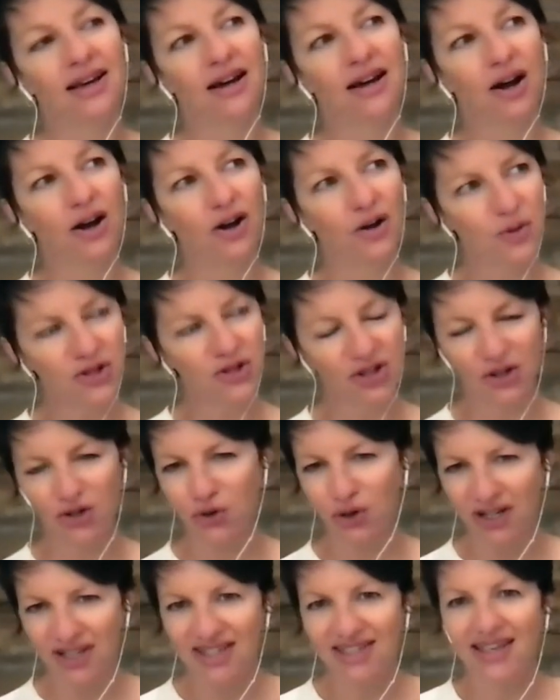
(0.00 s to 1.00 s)
almost a
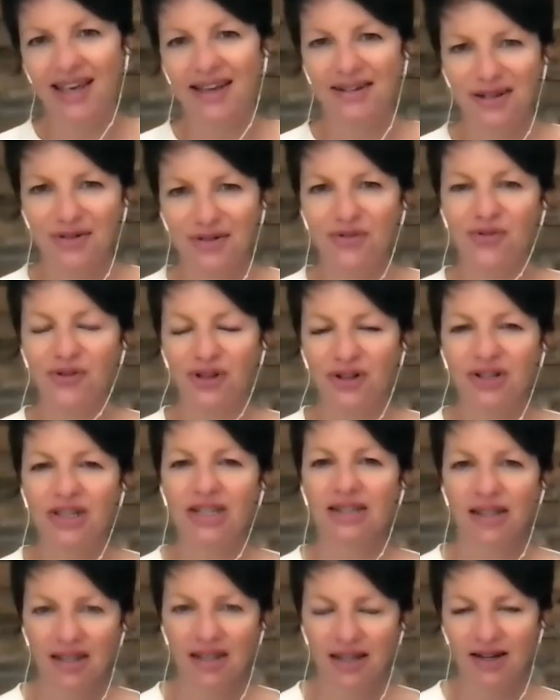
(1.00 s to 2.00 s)
transcendent feeling
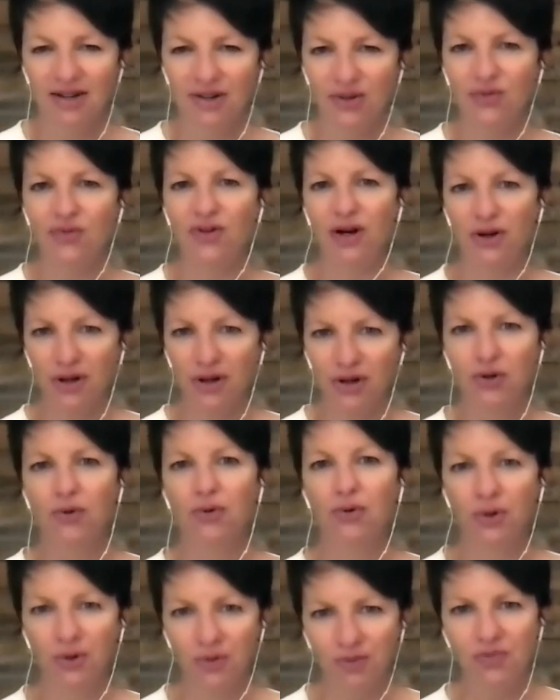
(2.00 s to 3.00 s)
like it is very
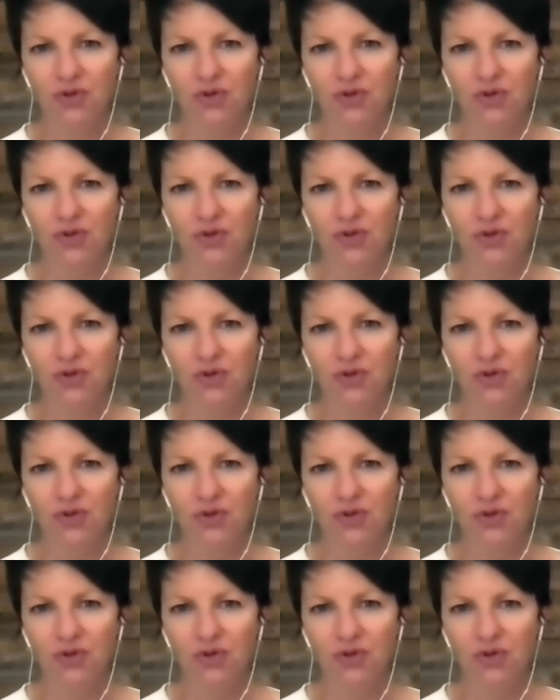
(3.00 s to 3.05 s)
cool